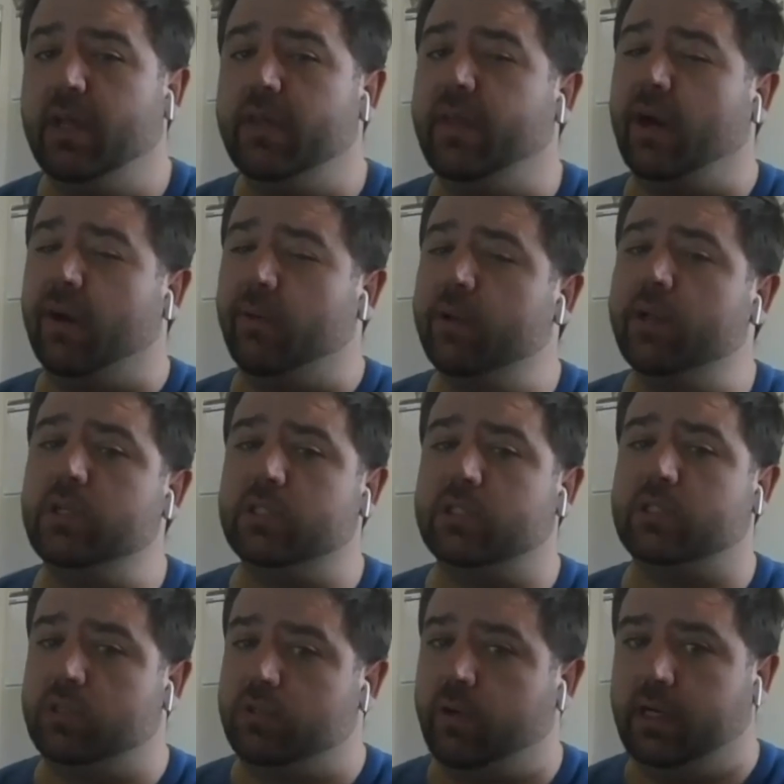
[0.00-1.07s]
that are really
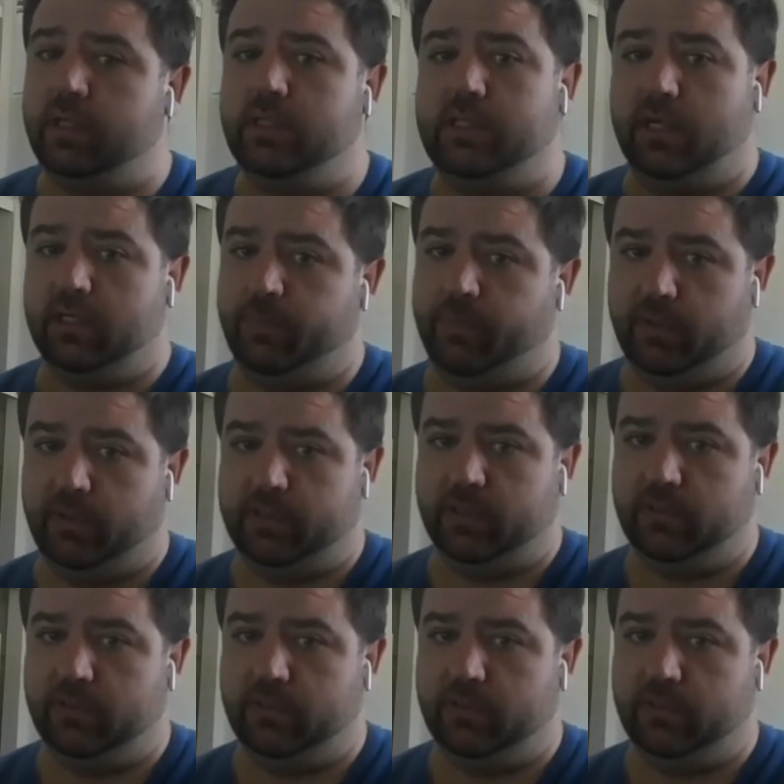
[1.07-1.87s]
just a trained salesperson.